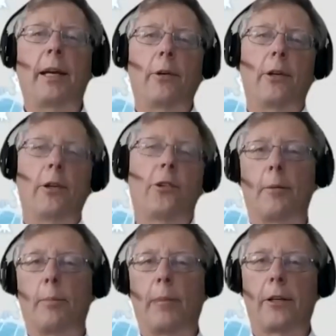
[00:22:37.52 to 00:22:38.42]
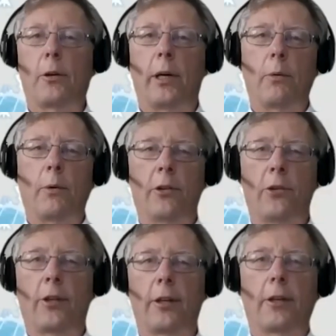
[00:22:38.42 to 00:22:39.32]
penguins, the little black and white
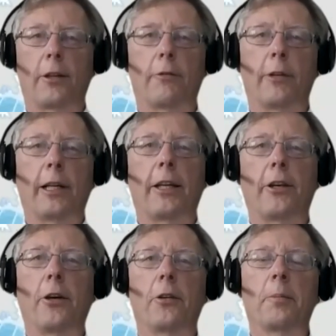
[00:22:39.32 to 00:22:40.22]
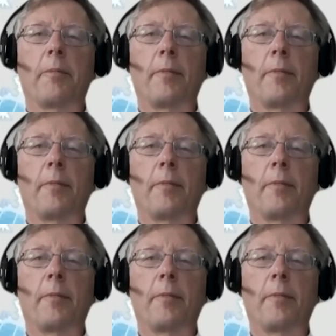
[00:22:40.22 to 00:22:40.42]
ones that are really cute.